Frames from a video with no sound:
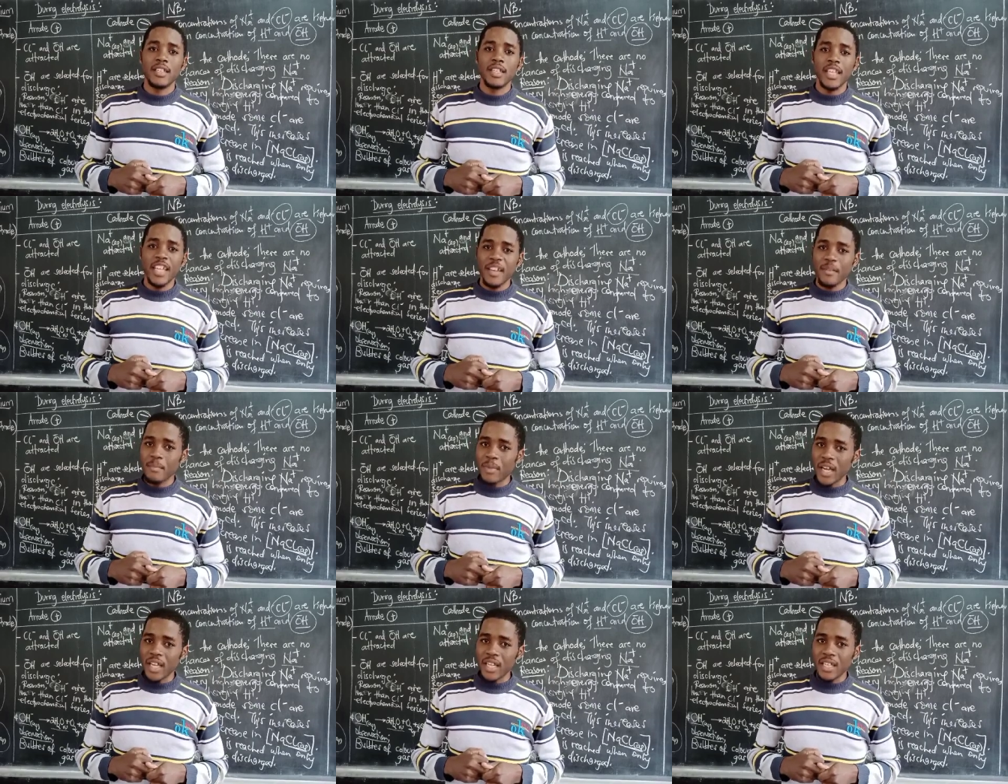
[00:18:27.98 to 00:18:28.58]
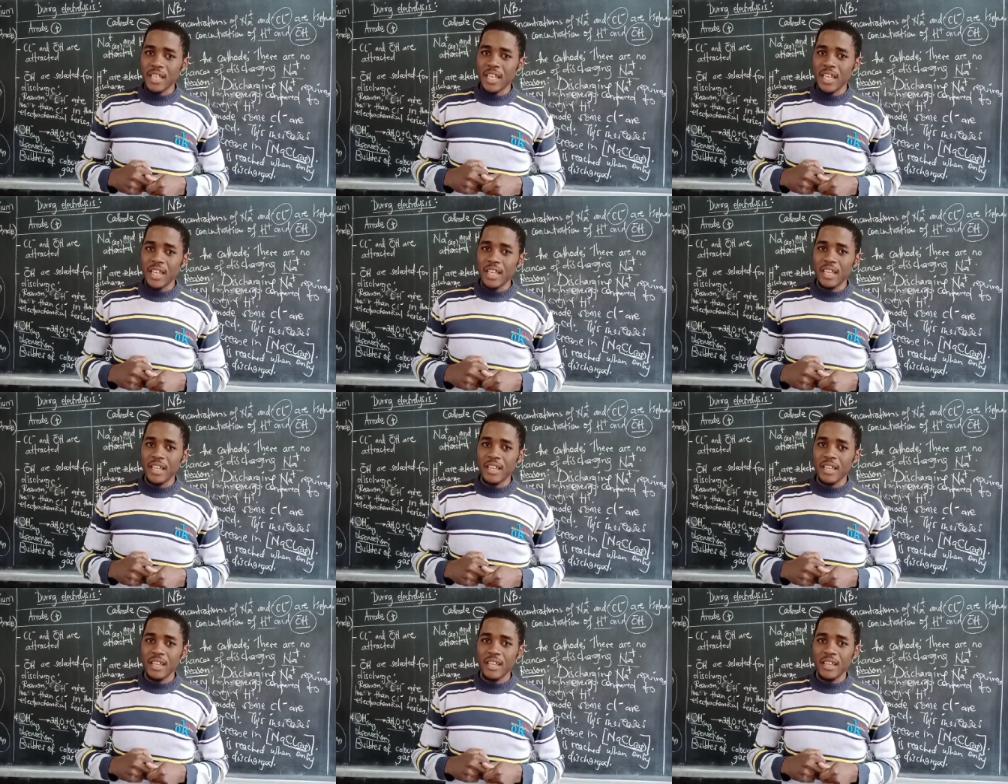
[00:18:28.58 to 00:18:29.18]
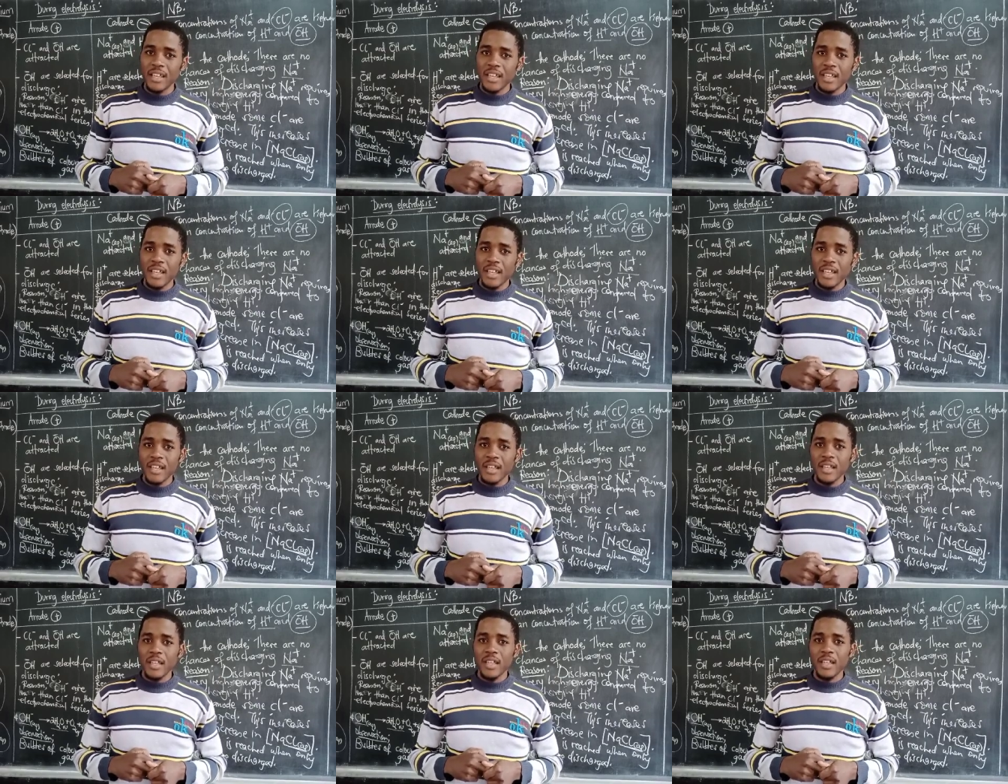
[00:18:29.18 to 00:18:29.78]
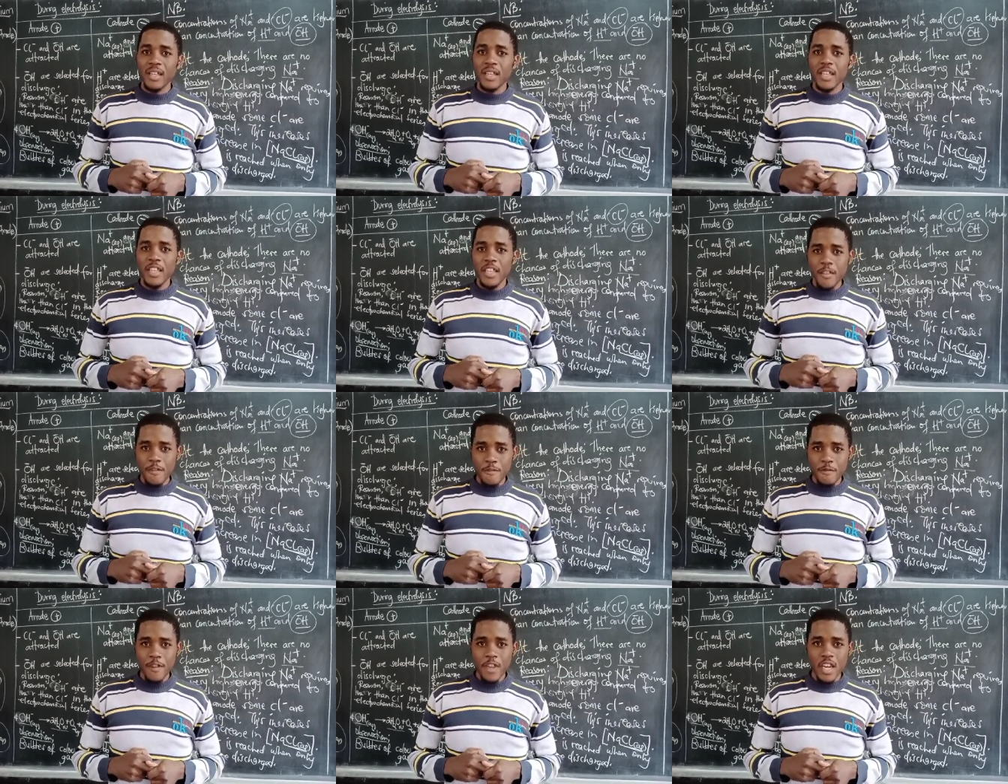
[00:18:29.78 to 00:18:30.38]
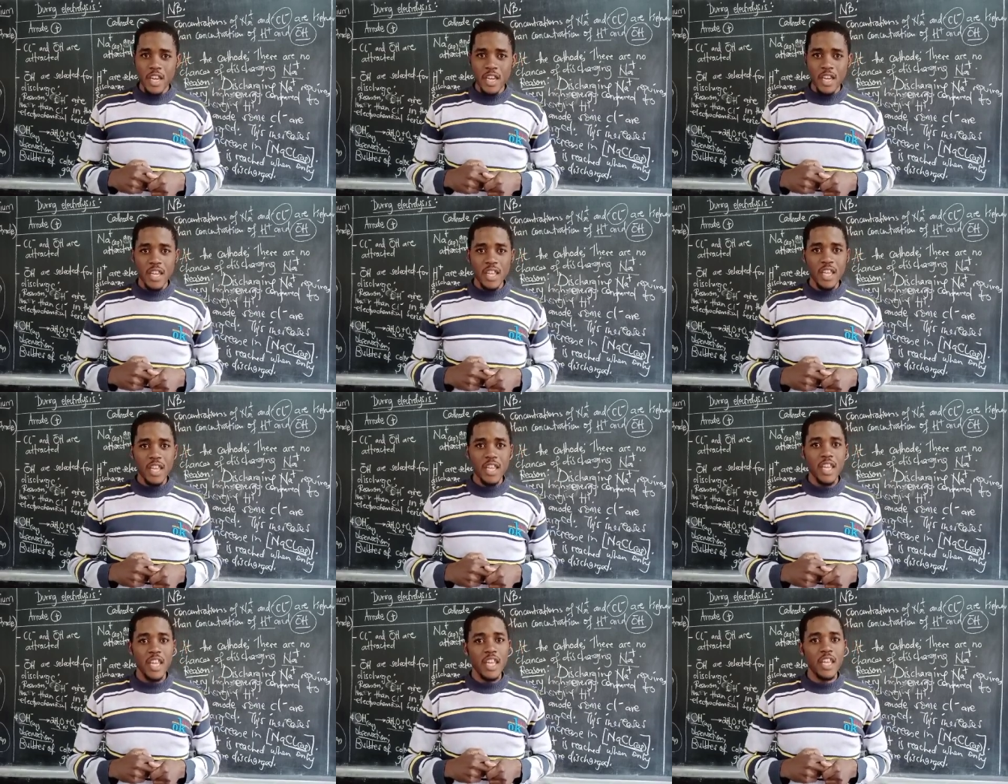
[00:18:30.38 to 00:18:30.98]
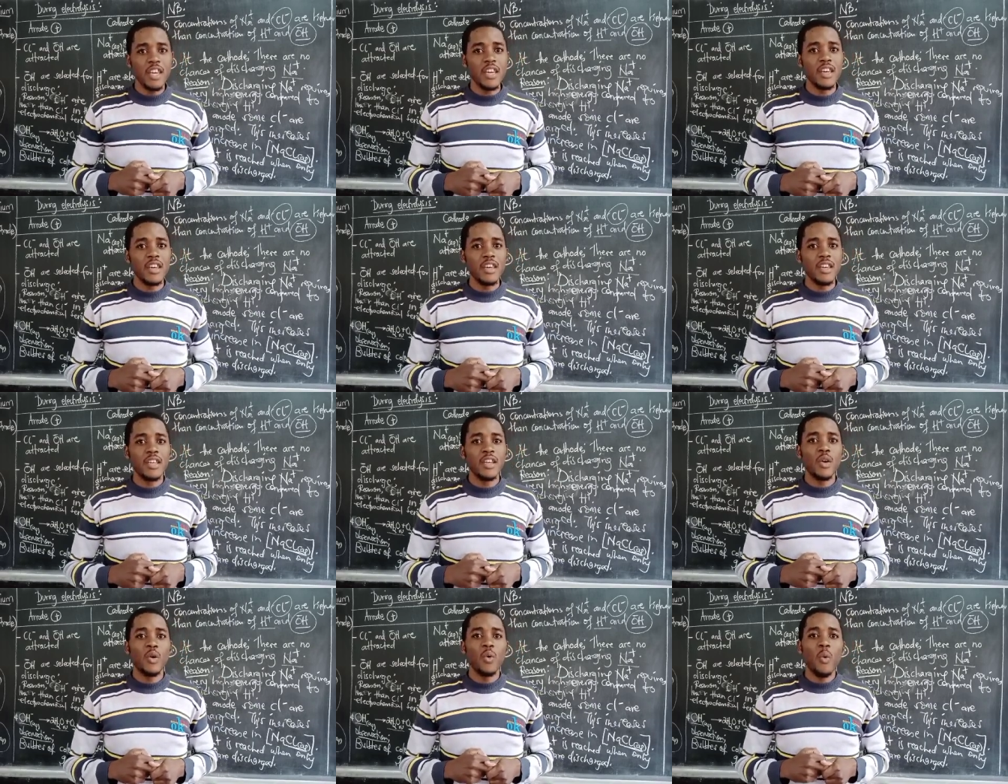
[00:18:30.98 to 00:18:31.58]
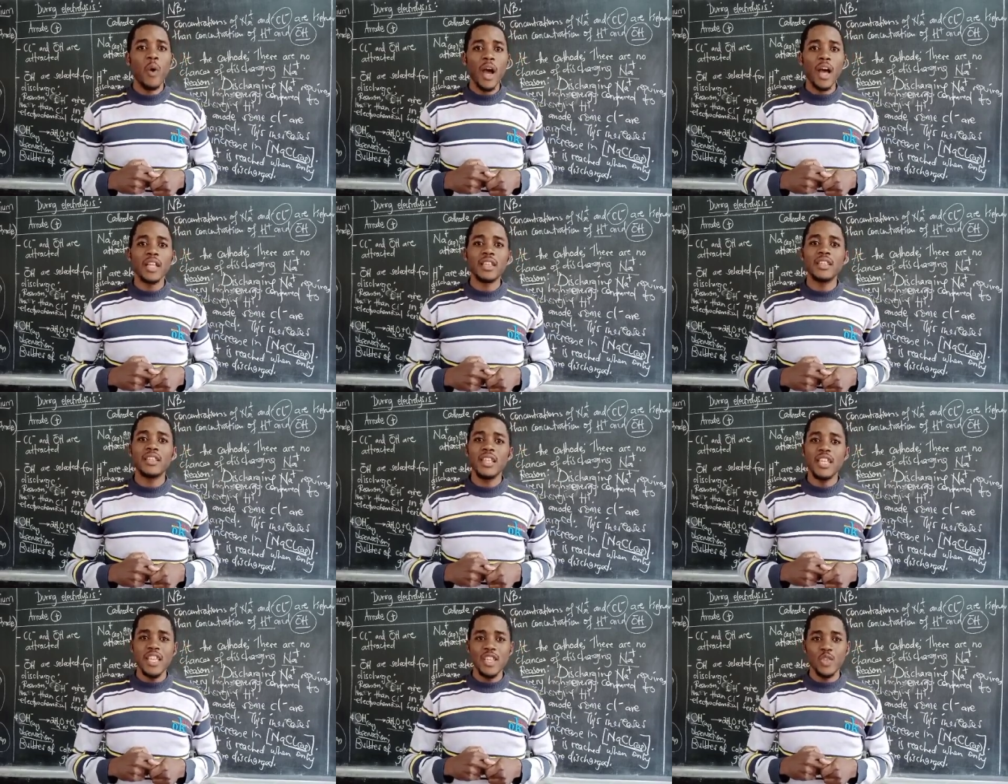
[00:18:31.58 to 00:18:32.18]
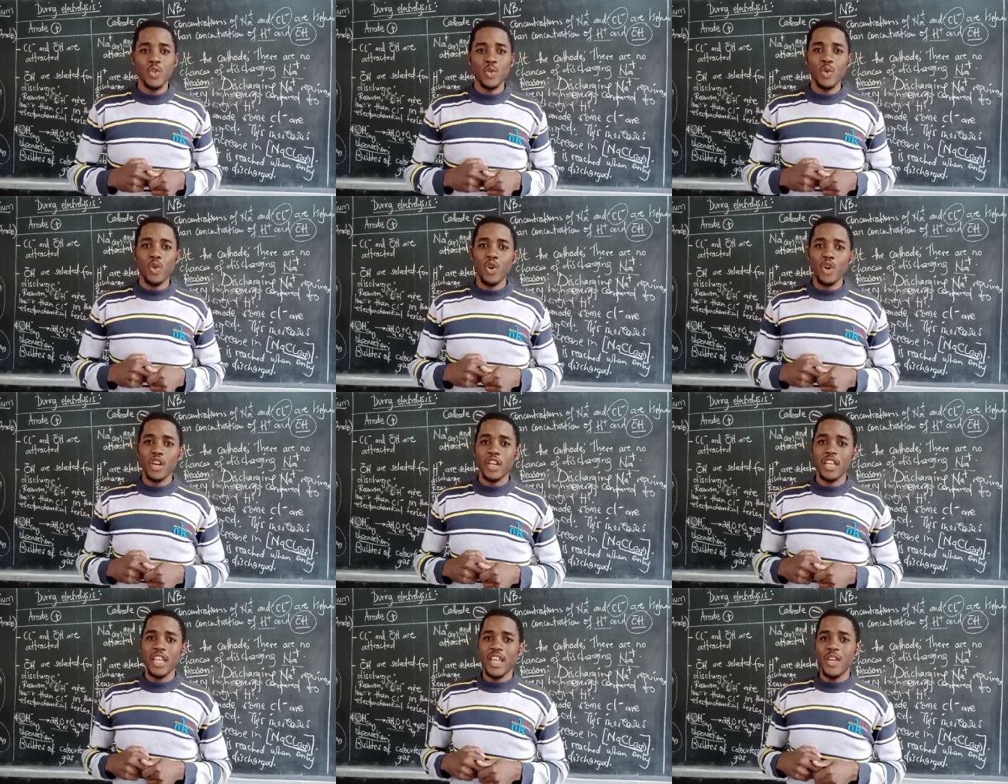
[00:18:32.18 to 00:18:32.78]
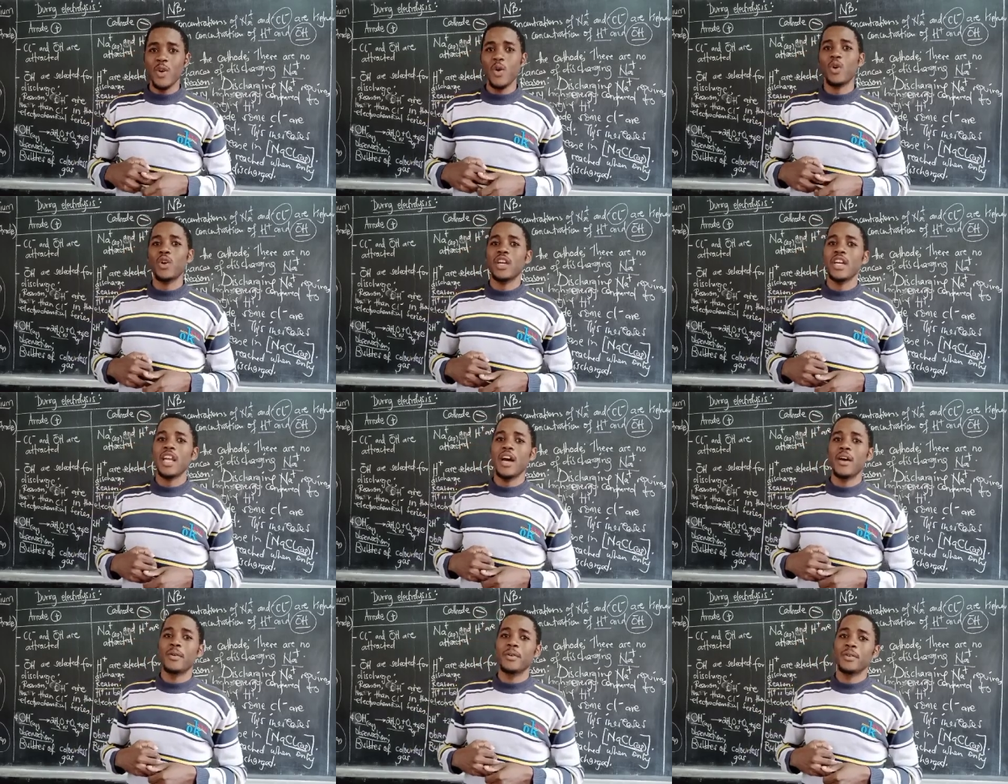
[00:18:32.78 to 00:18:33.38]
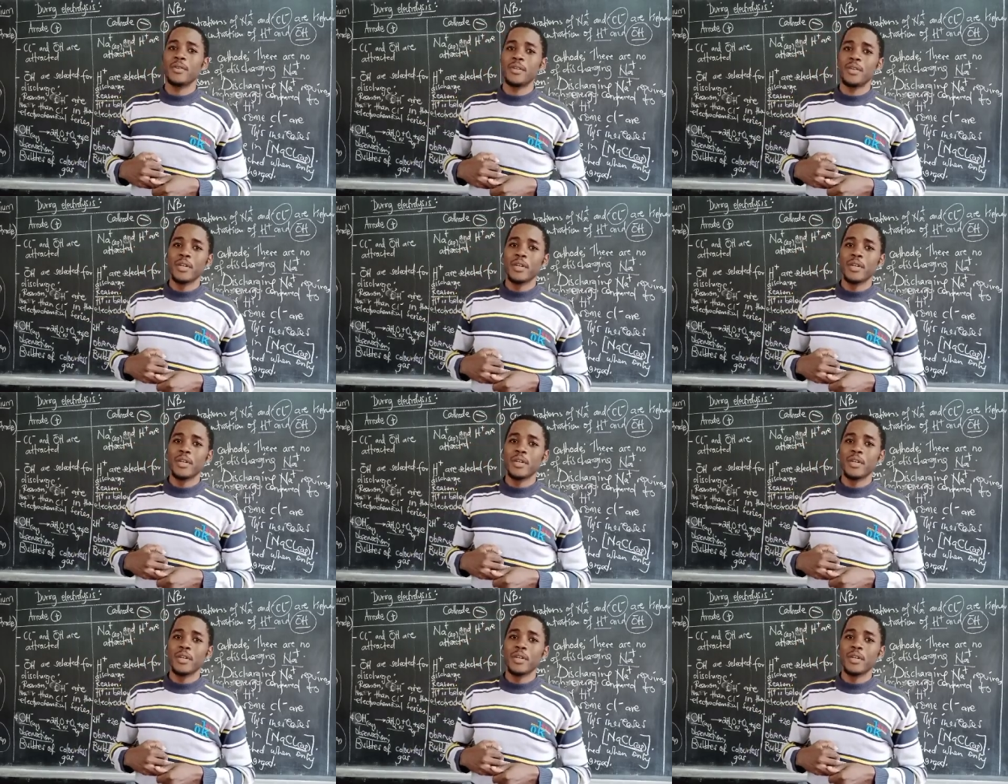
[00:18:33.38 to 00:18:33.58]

day by day, even in what is called a lockdown.